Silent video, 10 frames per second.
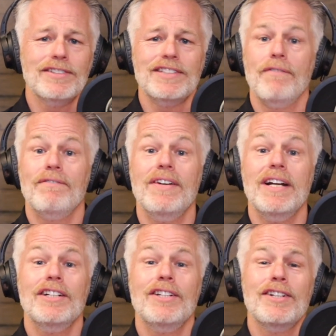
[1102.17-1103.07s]
It's not
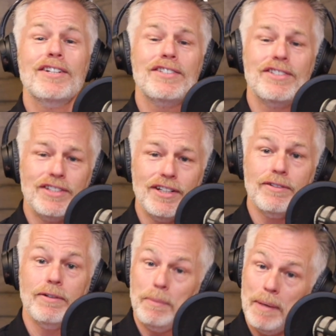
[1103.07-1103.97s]
fair to your
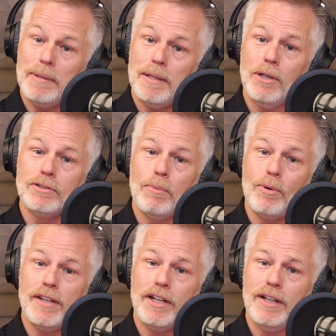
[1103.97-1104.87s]
children. Remember, the most
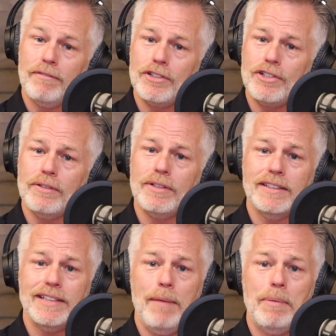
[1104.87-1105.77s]
important thing to give your
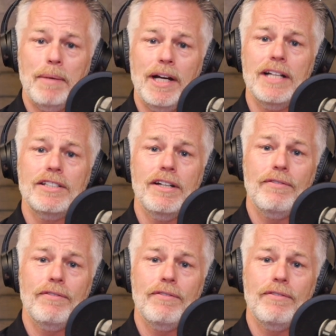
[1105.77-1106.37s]
children is a happy marriage.